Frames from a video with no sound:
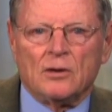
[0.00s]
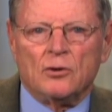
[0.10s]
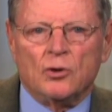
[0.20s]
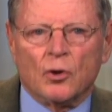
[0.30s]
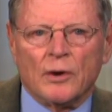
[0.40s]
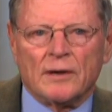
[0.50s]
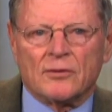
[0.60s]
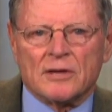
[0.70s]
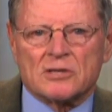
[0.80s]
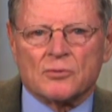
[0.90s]
knowing
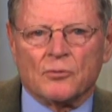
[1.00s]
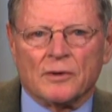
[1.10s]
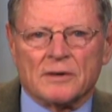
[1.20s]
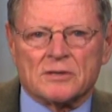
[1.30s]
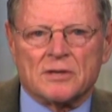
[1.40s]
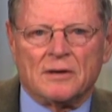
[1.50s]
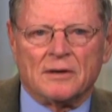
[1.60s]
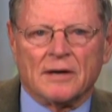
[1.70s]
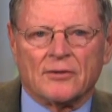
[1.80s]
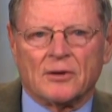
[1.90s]
this was
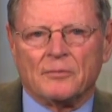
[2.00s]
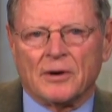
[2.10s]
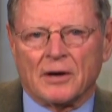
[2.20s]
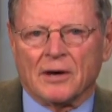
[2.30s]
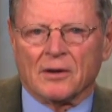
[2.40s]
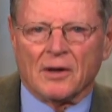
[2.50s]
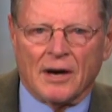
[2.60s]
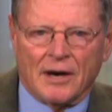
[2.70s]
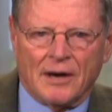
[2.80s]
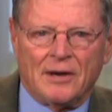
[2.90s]
nothing but a
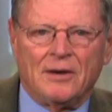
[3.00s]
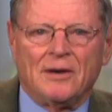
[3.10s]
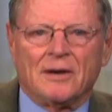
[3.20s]
lie,